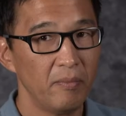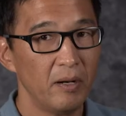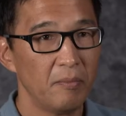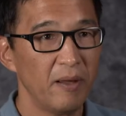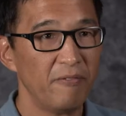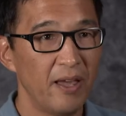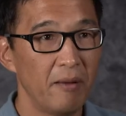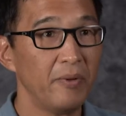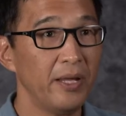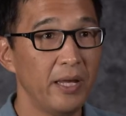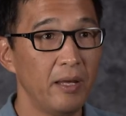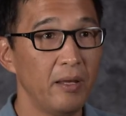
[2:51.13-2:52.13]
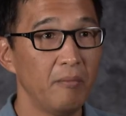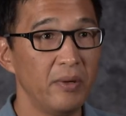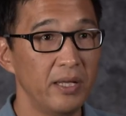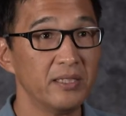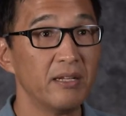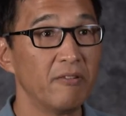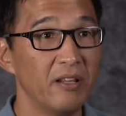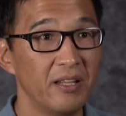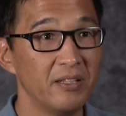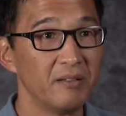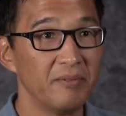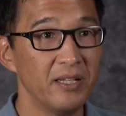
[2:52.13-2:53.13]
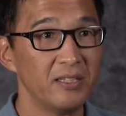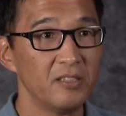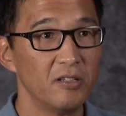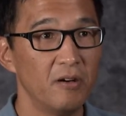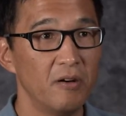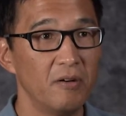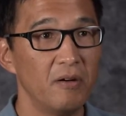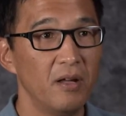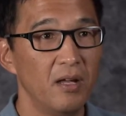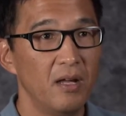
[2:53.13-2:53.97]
You know, my family means everything to me, so